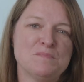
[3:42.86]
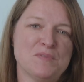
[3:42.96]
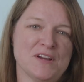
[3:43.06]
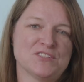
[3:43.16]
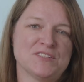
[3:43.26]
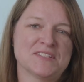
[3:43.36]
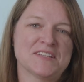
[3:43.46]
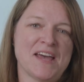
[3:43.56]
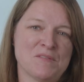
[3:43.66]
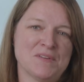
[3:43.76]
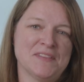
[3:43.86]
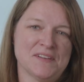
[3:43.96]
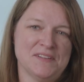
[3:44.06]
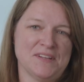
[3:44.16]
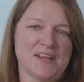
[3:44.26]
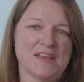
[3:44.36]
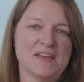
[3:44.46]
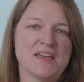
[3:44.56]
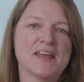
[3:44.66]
impressions count in the clinic,